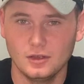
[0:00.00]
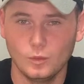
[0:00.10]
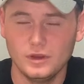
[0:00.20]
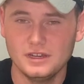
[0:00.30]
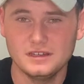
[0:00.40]

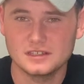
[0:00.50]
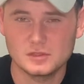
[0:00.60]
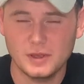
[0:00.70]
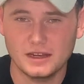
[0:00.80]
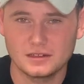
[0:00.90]
we didn't
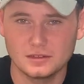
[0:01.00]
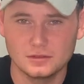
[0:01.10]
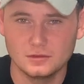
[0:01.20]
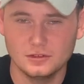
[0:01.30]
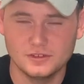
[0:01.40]
expect
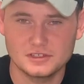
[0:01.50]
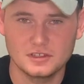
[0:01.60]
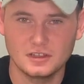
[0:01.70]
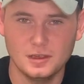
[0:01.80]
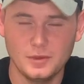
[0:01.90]

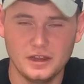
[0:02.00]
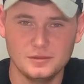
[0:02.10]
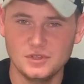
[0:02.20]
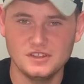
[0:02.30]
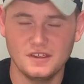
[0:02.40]
Laviska to come in
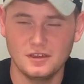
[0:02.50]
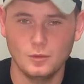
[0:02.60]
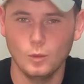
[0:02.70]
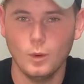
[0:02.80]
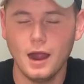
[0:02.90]
and be
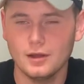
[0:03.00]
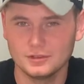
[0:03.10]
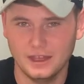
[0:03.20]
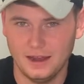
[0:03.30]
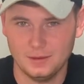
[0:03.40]
taking
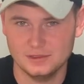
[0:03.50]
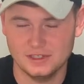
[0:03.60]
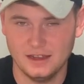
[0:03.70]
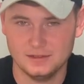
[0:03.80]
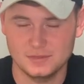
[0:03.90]
wildcat
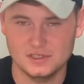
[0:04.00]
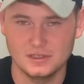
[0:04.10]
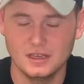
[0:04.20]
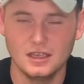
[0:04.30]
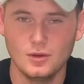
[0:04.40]
snaps.
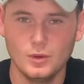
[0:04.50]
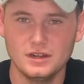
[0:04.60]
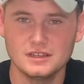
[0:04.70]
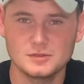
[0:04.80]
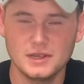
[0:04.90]
We
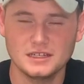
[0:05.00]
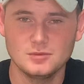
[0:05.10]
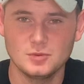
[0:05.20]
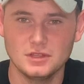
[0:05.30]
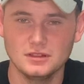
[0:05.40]
didn't expect
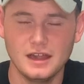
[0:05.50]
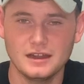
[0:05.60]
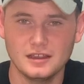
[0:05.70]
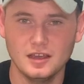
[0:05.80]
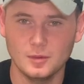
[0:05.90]
him to be
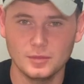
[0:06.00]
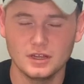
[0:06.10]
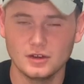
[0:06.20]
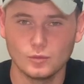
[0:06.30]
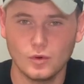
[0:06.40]
lining up
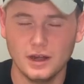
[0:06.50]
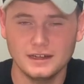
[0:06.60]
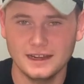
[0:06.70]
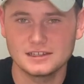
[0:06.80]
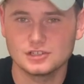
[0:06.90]
right
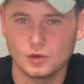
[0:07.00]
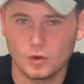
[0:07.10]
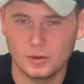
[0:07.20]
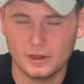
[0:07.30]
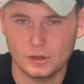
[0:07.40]
next to
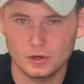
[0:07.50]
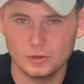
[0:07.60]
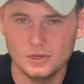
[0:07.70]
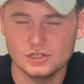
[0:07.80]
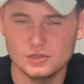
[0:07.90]
quarterback
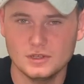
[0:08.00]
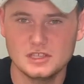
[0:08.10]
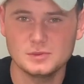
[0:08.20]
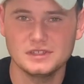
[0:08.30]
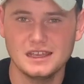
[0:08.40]
Gardner Minshew.
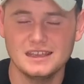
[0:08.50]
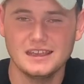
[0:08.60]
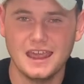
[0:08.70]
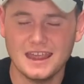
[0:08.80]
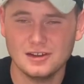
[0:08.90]
He's been
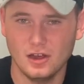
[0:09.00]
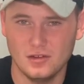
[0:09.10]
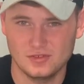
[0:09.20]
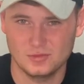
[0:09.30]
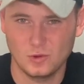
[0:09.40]
taking
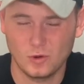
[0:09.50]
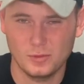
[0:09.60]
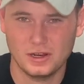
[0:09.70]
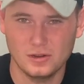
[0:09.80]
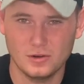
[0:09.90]
handoffs from
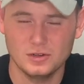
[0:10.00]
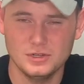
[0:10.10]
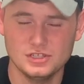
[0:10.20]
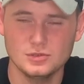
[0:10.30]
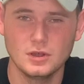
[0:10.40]
quarterback Gardner
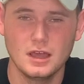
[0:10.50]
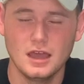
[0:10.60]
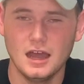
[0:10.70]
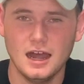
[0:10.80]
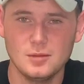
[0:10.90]
Minshew.
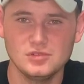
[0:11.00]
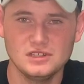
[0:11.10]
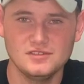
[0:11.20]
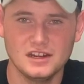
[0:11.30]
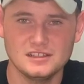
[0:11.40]
I
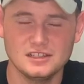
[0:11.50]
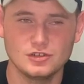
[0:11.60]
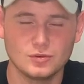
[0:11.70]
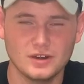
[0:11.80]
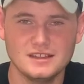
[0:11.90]
believe that is a
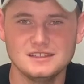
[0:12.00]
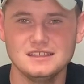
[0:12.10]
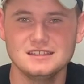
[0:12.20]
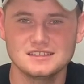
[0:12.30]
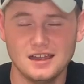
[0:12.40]

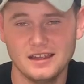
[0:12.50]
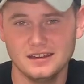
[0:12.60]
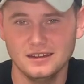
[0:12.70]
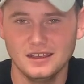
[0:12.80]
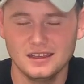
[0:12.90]
crazy
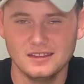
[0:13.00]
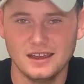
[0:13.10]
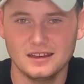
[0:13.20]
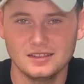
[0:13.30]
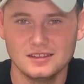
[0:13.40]
sign
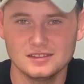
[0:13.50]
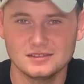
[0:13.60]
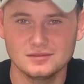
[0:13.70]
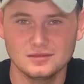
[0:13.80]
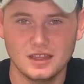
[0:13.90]
that
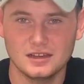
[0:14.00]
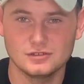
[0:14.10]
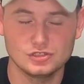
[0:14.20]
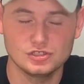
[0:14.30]
this that